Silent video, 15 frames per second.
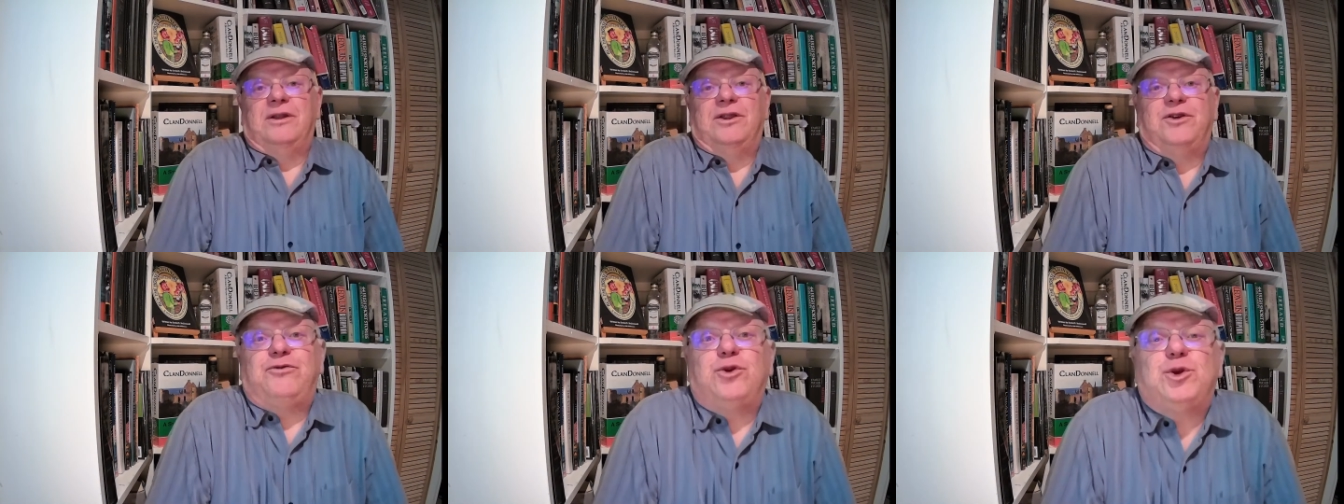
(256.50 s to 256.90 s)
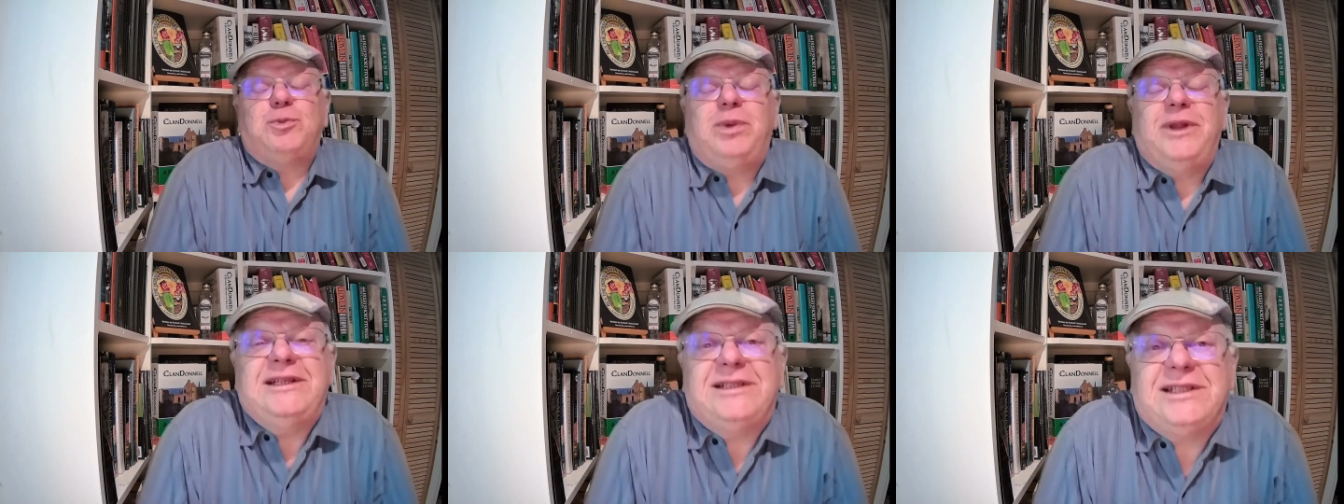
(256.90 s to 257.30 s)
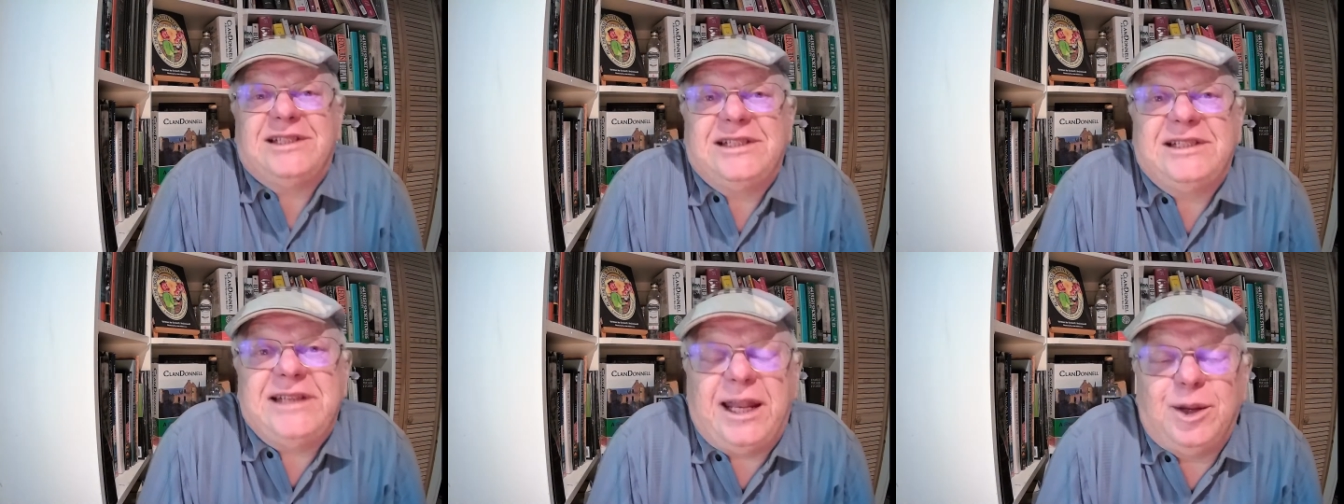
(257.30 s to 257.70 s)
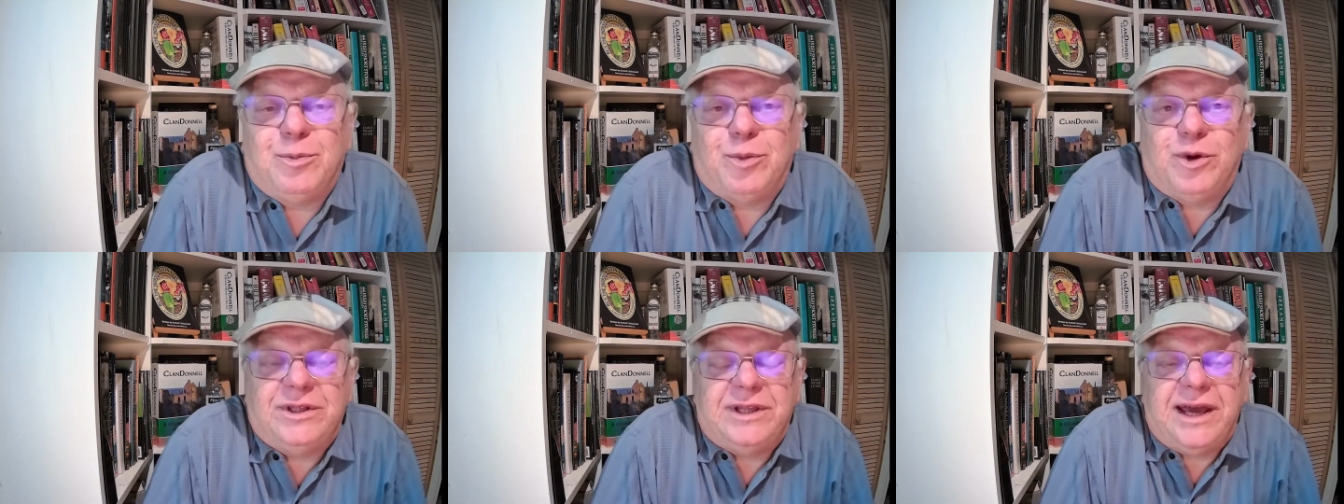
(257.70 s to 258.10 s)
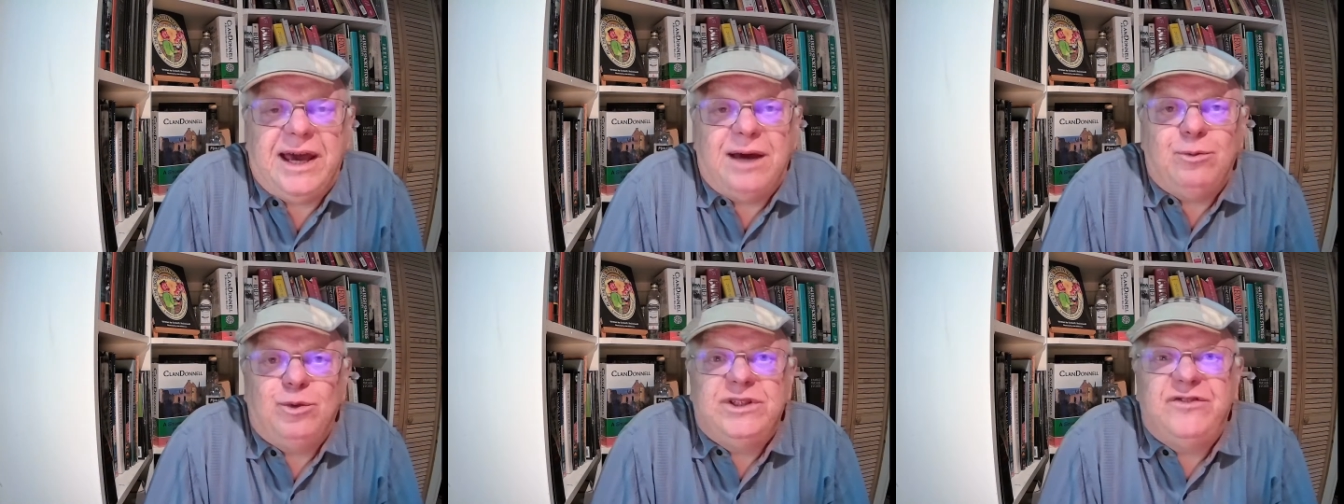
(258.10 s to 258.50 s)
The first place to celebrate
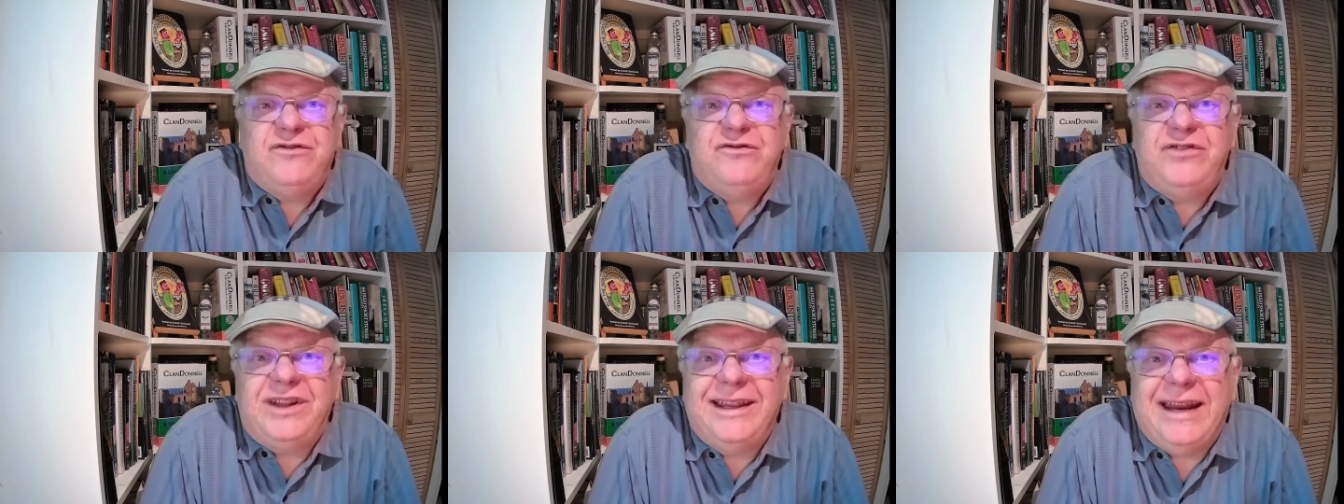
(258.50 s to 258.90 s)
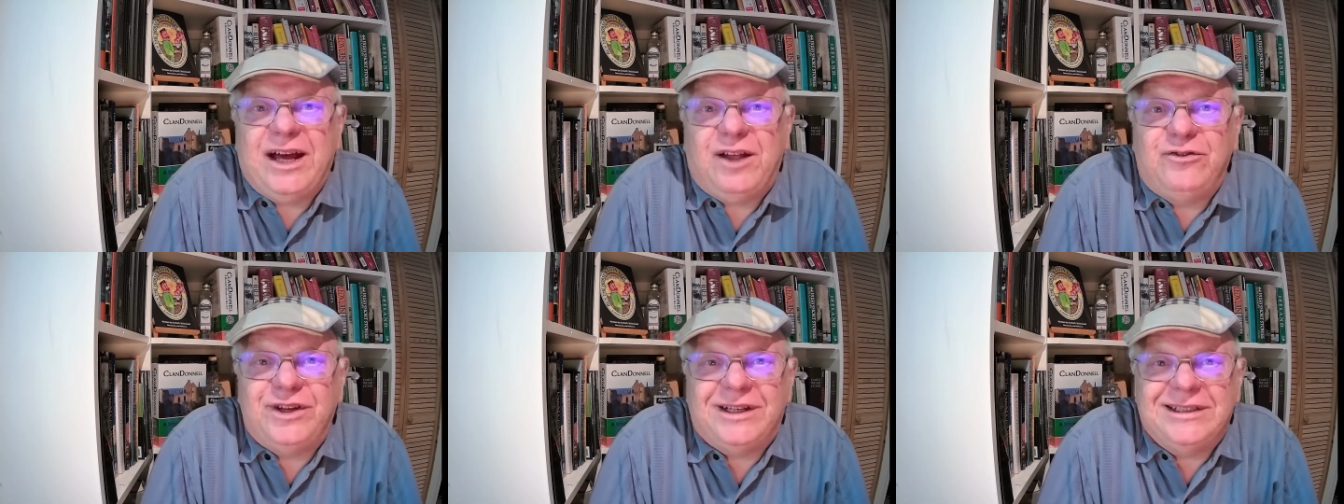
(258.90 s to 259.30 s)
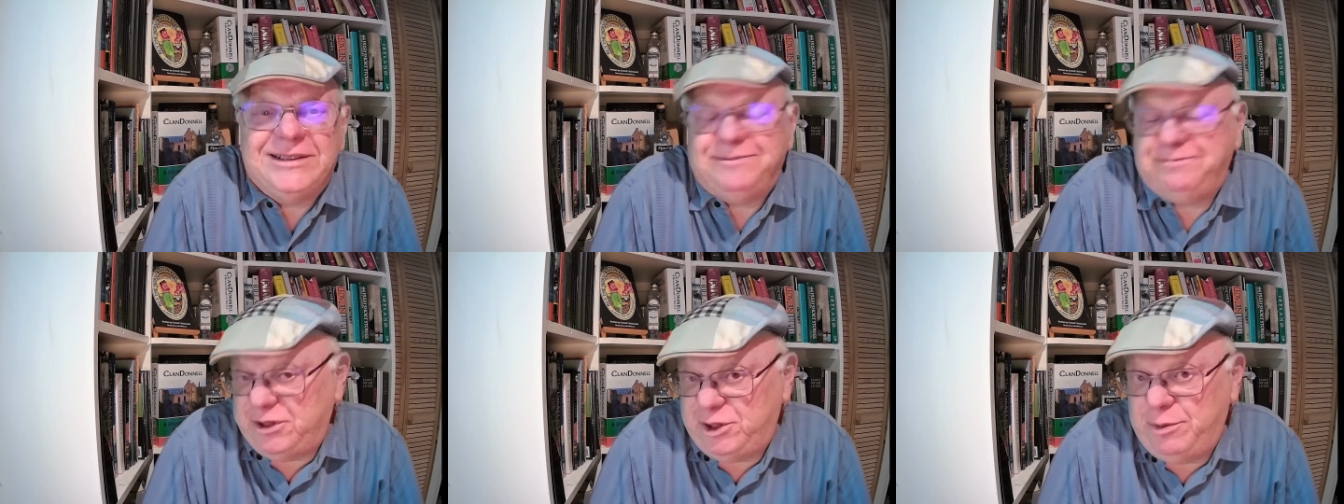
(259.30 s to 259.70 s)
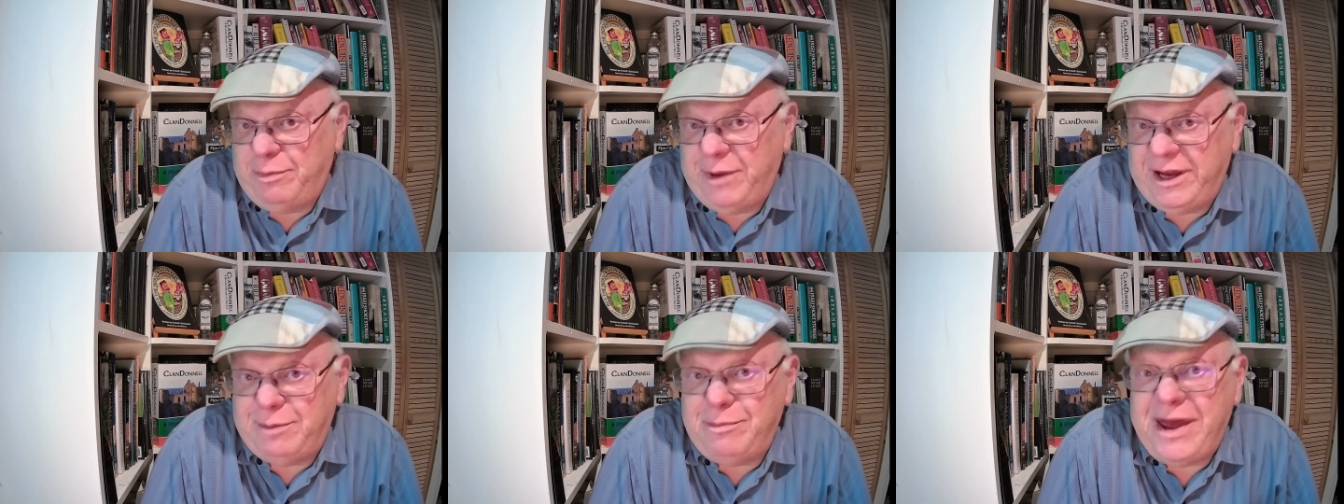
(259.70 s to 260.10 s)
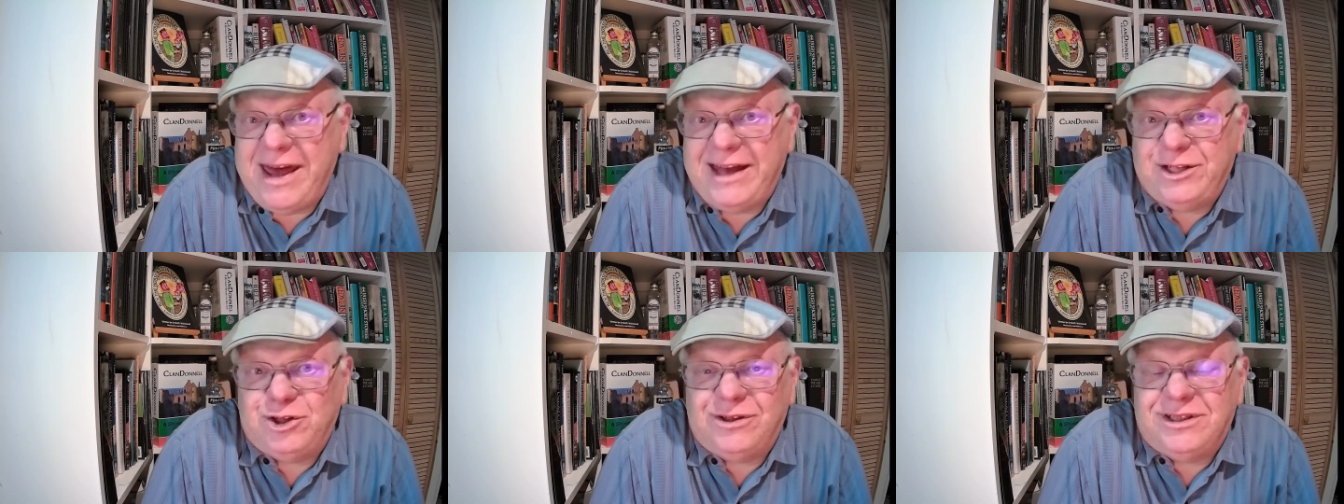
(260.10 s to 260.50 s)
that was Philadelphia, as you might
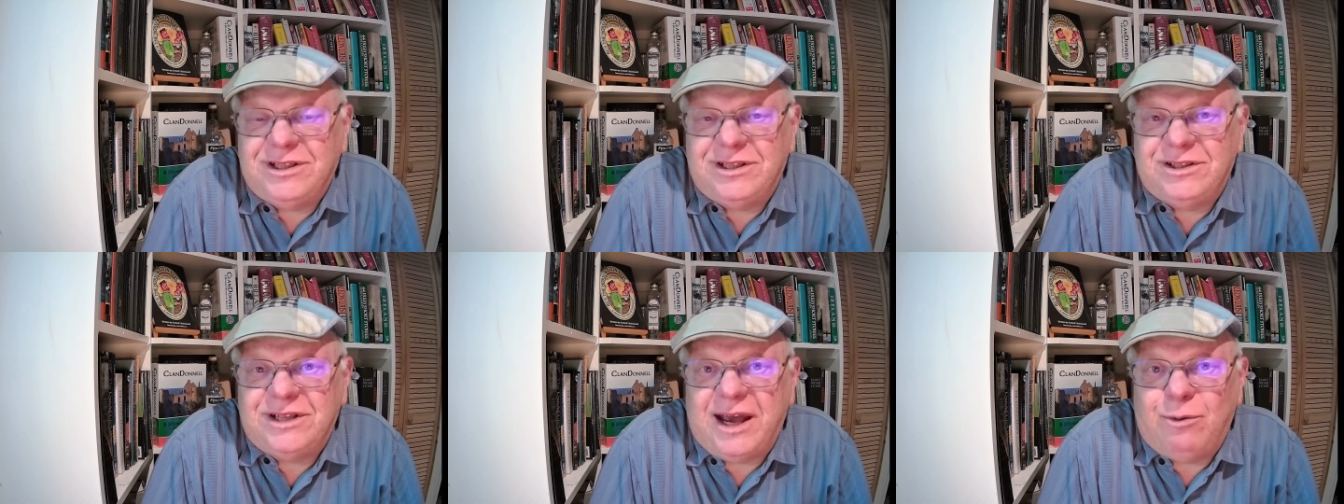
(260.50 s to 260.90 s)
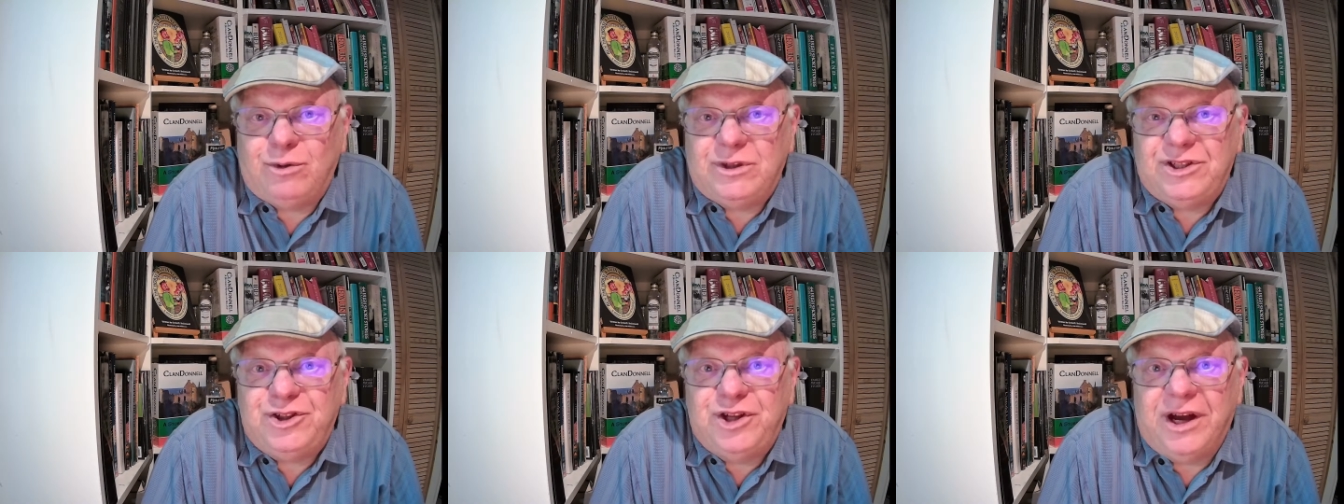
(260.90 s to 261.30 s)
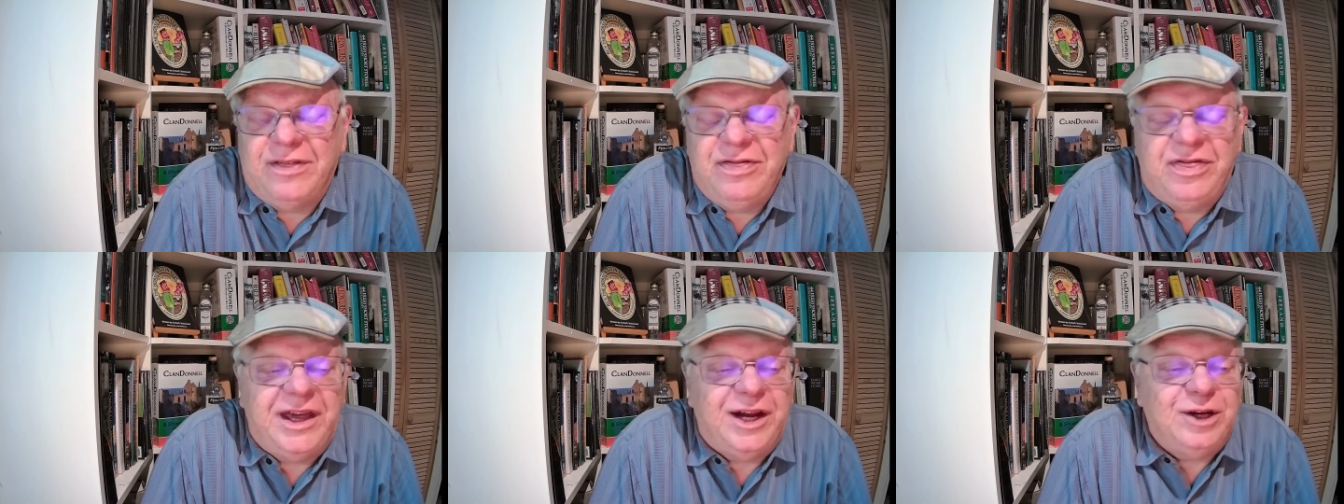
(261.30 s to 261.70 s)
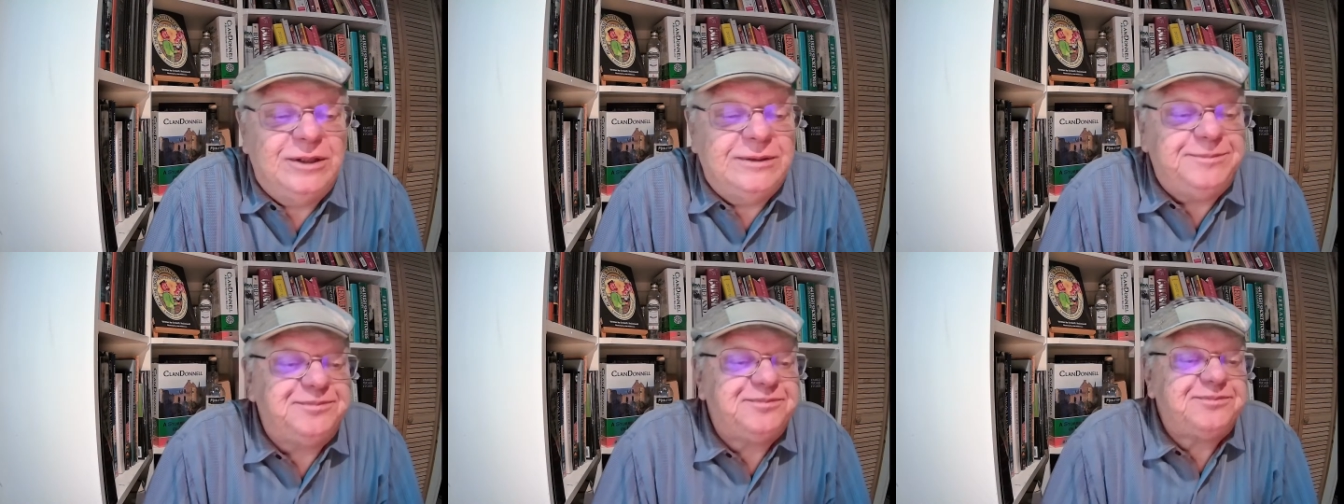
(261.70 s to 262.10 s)
imagine, since that was done there.